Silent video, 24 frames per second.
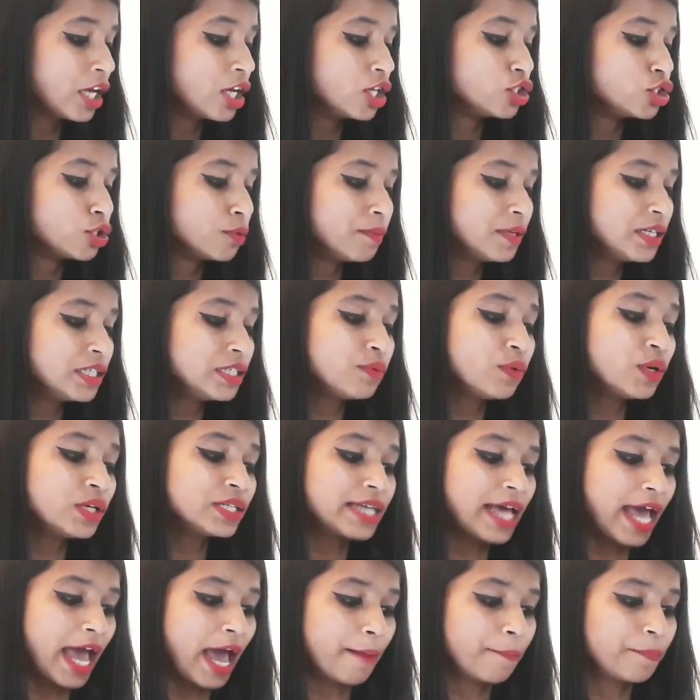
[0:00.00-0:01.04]
Jumman was
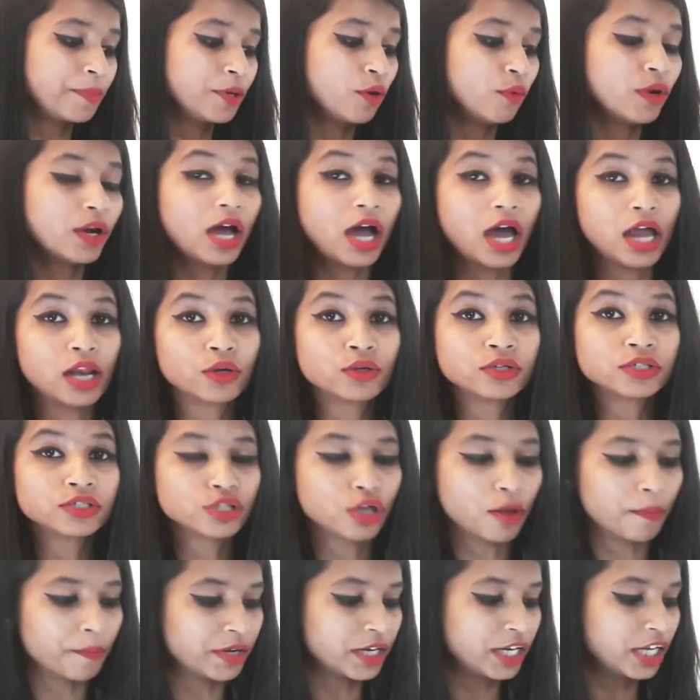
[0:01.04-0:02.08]
happy over Algu's
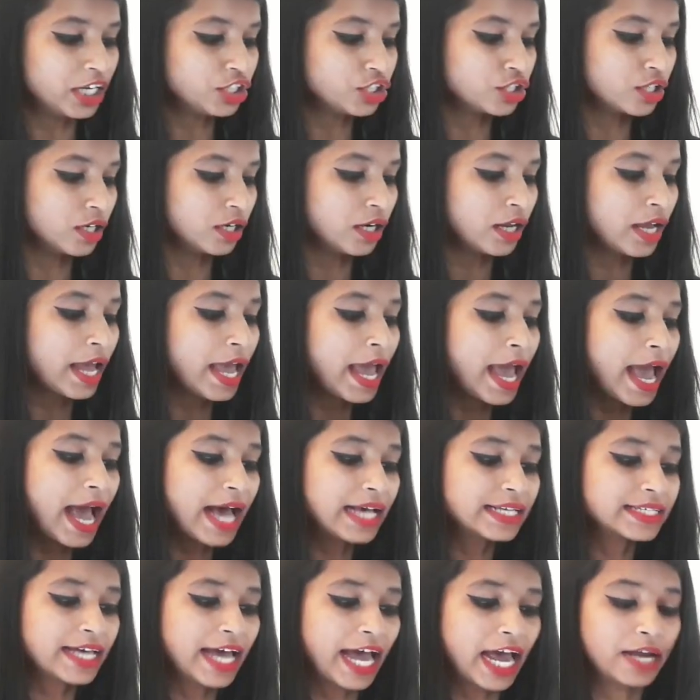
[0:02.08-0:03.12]
nomination
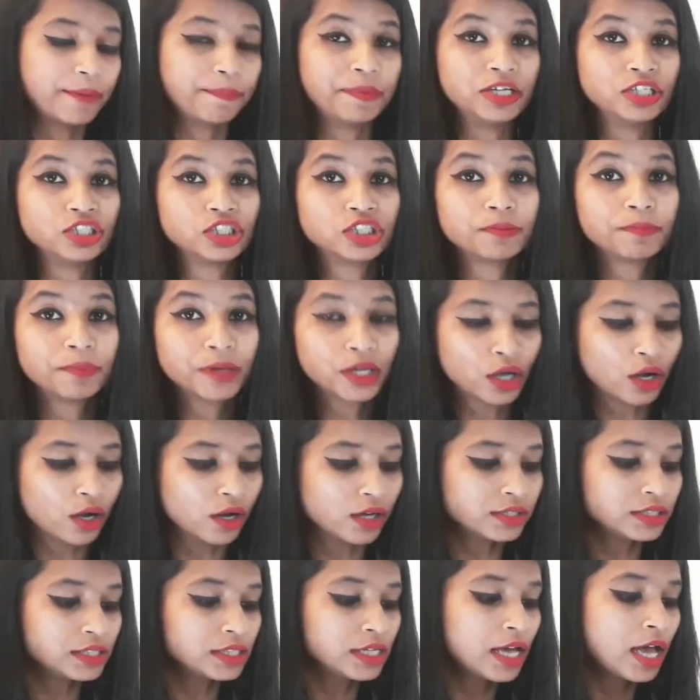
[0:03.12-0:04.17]
as head punch
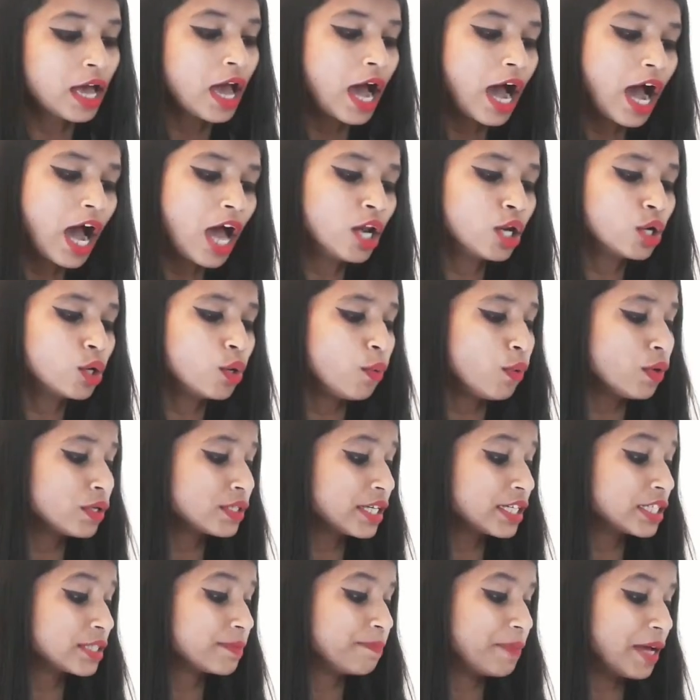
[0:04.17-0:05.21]
because Algu
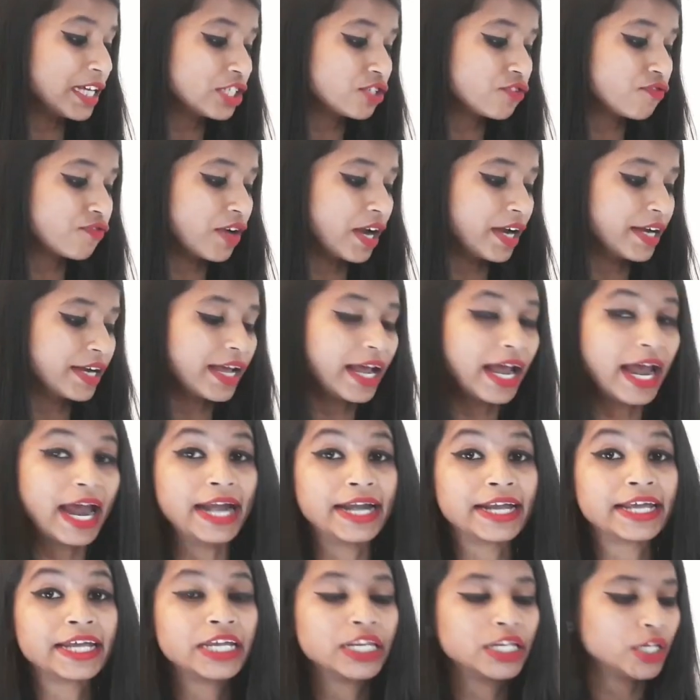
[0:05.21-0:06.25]
was his best friend and
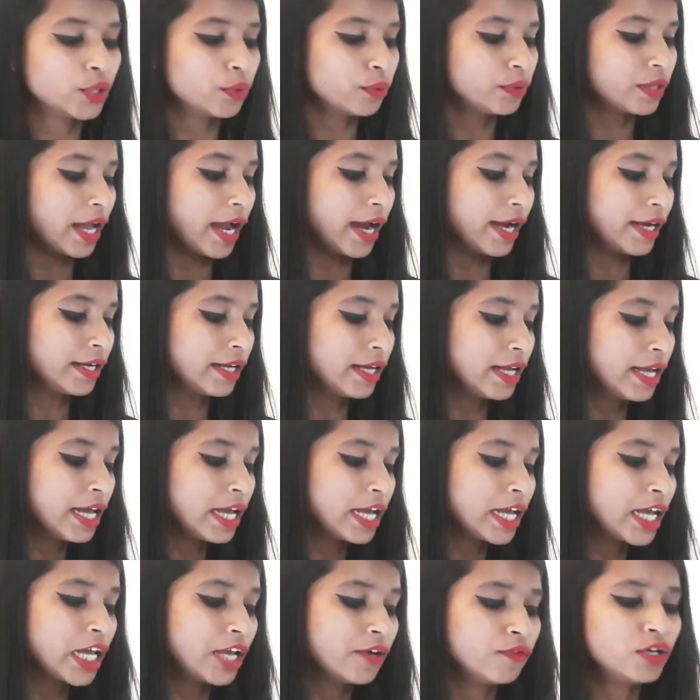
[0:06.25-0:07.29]
he knew that
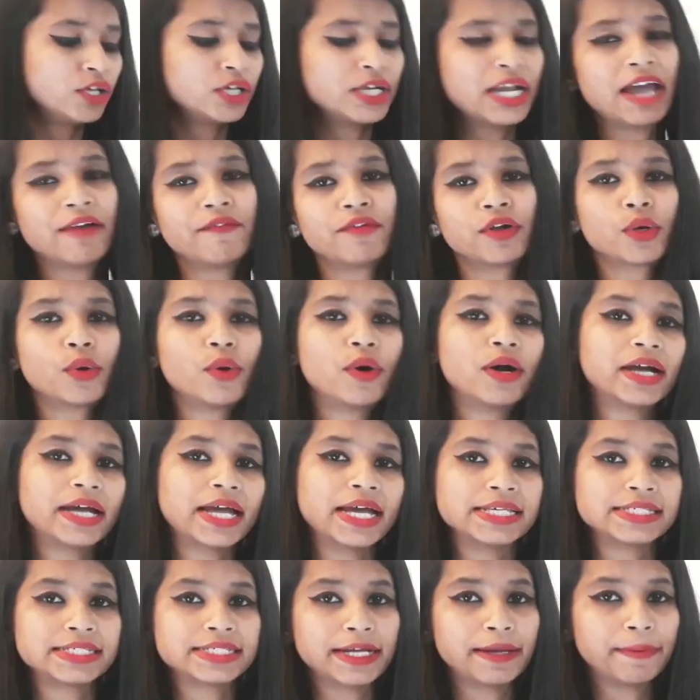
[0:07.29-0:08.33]
he would never go
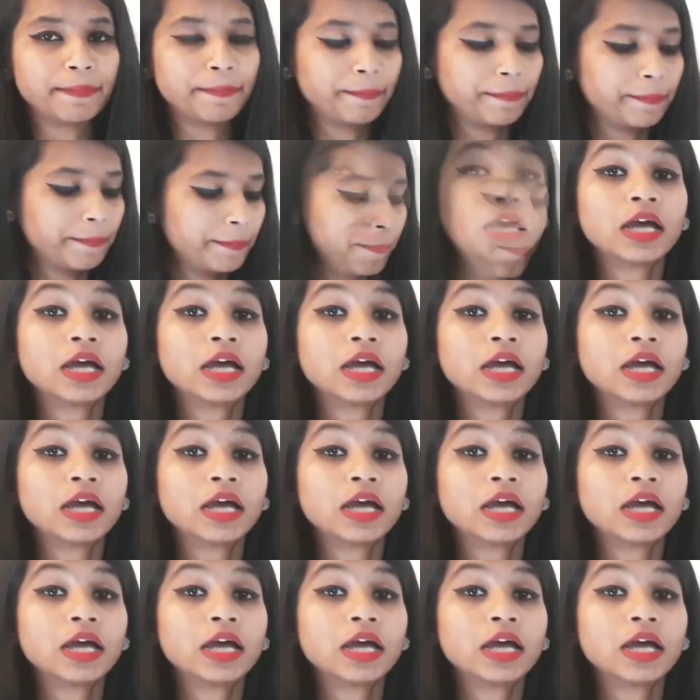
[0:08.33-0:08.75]
against him.